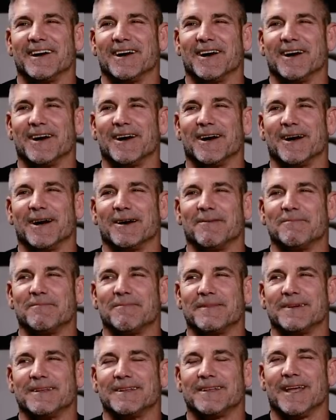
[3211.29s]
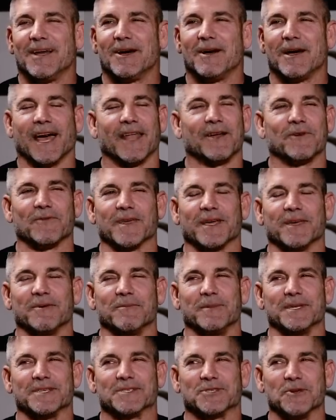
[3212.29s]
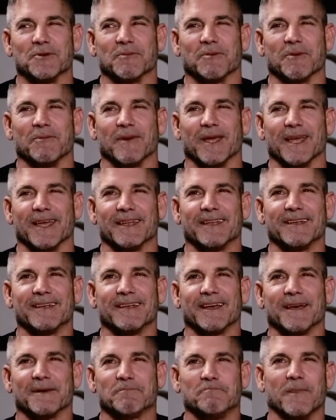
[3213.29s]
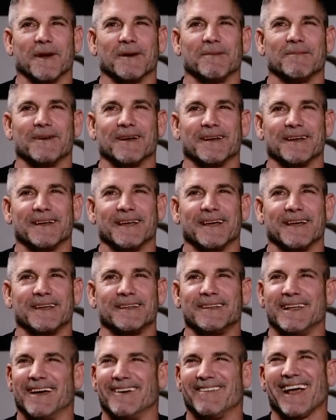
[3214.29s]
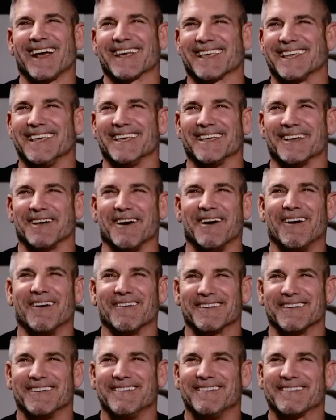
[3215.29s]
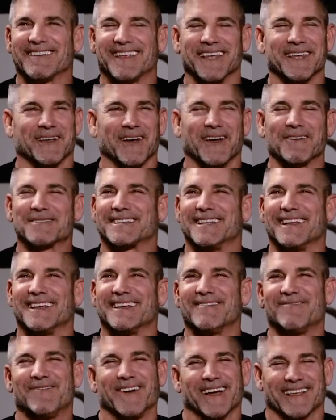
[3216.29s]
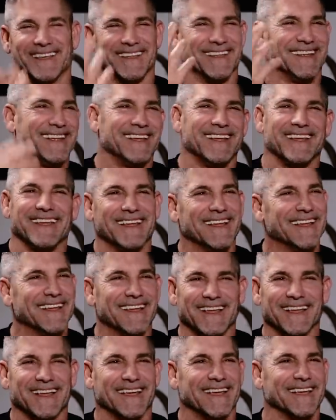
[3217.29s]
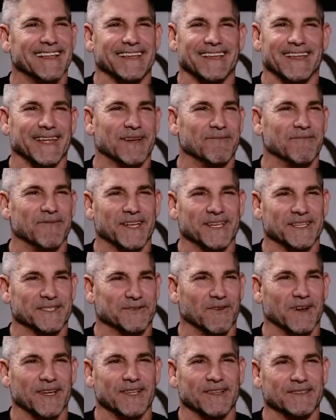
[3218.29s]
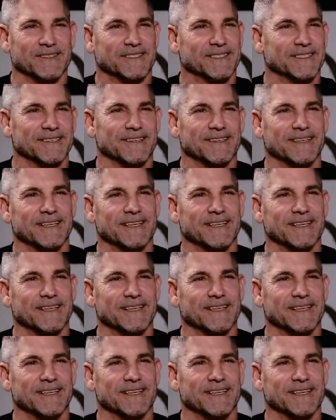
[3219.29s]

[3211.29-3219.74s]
Uh, no, I don't think it would be Superman. No, not King Kong, dude. King Kong's fucking that damn Venezuelans.